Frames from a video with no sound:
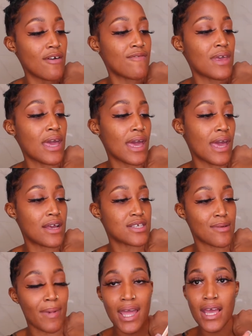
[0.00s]
of your hair.
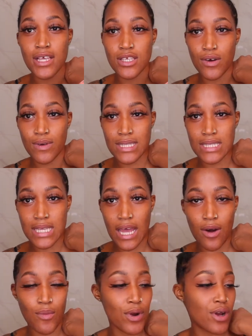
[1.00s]
So my hair is going
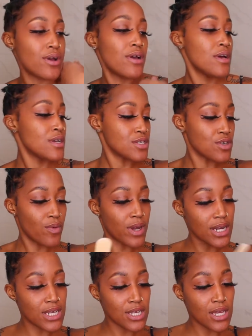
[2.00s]
downward, so we're
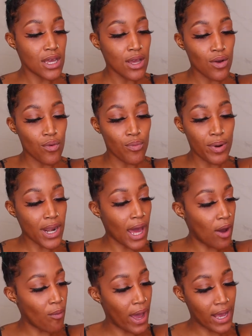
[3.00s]
gonna put
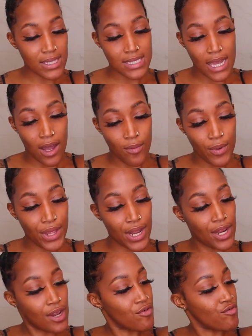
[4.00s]
our wax downward
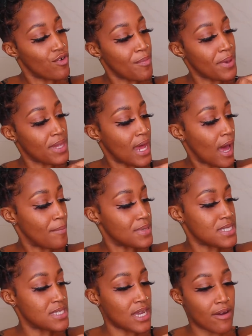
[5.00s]
and then rip in the
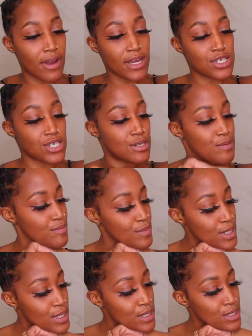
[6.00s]
opposite direction.
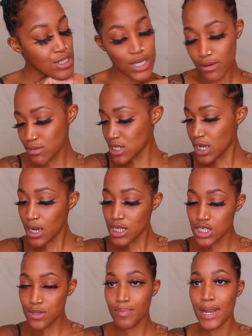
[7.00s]
Sounds like a
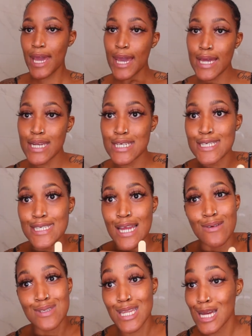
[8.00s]
splan.
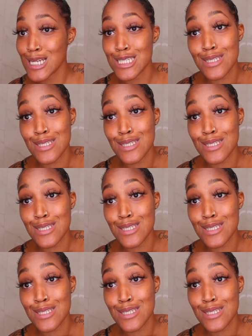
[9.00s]
Sounds like a